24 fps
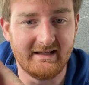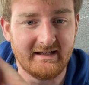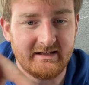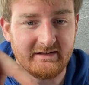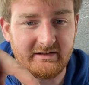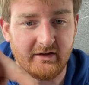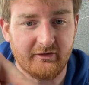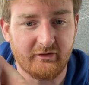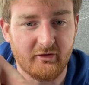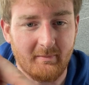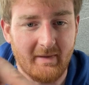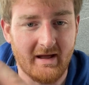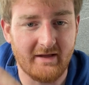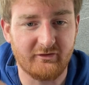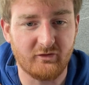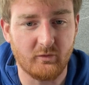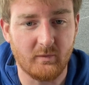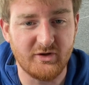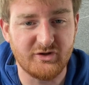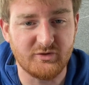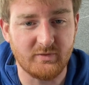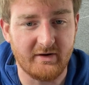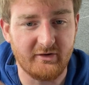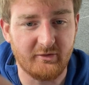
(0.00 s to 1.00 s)
Doesn't matter
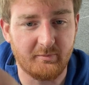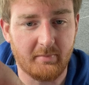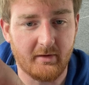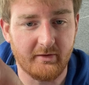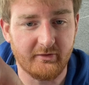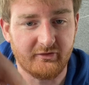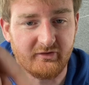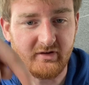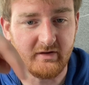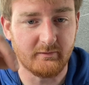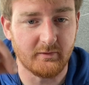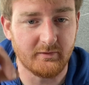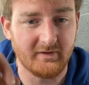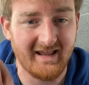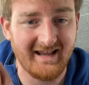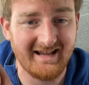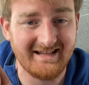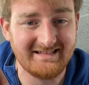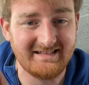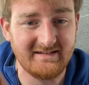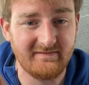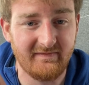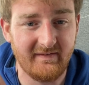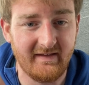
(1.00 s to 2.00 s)
which way is positive or
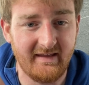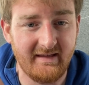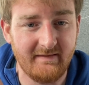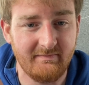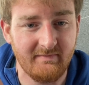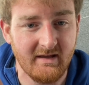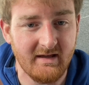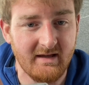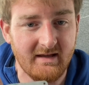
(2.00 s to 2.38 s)
negative here.